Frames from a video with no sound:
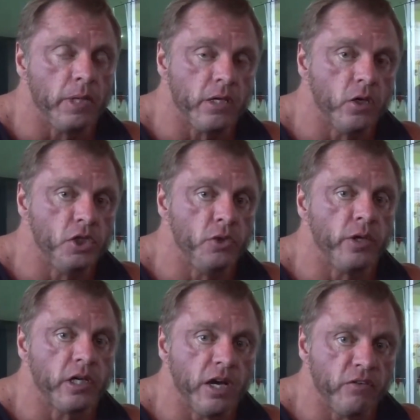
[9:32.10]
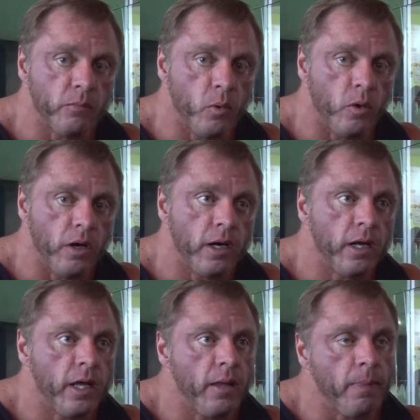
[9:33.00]
because you recover more.
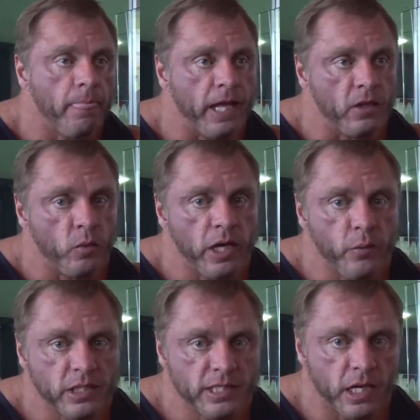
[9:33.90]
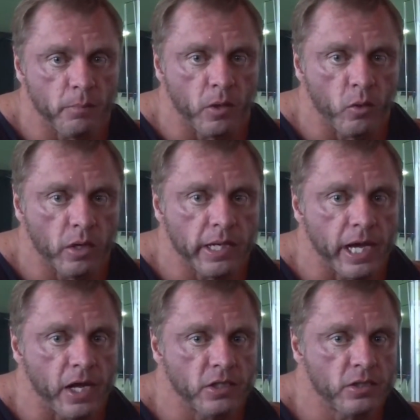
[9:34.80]
And the way we set up our
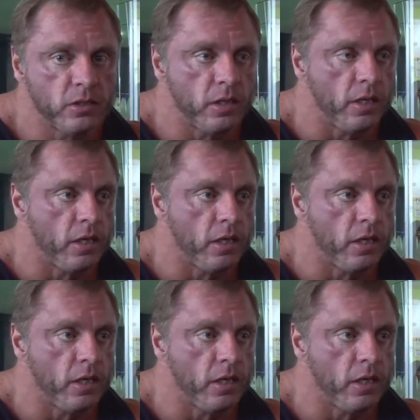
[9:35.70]
workouts,